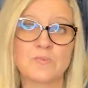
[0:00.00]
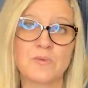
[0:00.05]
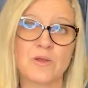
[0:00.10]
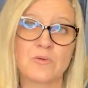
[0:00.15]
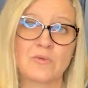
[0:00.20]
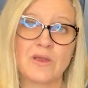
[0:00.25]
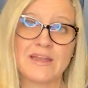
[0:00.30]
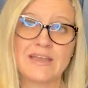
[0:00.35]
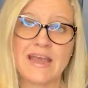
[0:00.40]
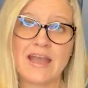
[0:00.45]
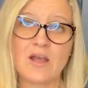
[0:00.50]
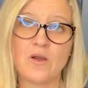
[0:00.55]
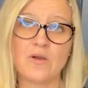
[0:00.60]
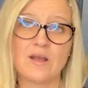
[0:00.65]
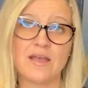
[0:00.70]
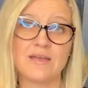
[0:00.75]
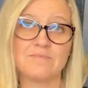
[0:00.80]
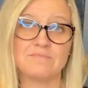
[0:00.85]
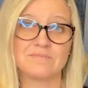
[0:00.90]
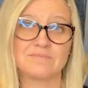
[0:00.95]
but right now
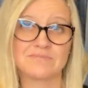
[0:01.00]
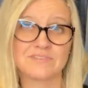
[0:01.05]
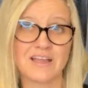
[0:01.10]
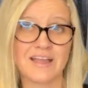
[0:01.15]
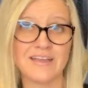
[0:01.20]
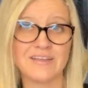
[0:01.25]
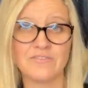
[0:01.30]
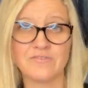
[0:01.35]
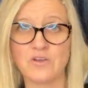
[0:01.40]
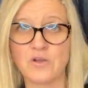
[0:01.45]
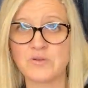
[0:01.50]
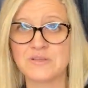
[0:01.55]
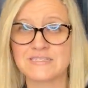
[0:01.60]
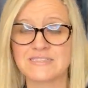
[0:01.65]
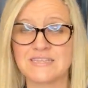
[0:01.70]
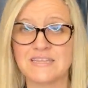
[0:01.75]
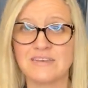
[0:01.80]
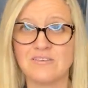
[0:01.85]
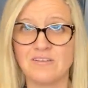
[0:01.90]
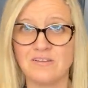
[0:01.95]
I'm kind of
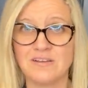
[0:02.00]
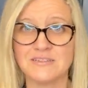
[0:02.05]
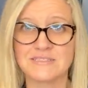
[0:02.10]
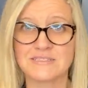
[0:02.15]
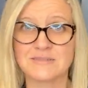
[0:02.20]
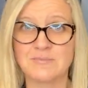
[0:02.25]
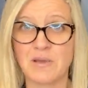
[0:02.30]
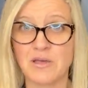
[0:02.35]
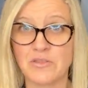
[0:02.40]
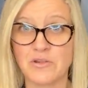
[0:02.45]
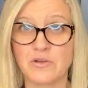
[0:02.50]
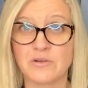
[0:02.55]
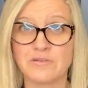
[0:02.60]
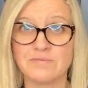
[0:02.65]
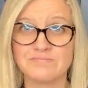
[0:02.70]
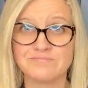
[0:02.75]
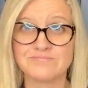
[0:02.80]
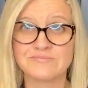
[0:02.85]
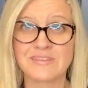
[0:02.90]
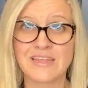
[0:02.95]
focusing on some other,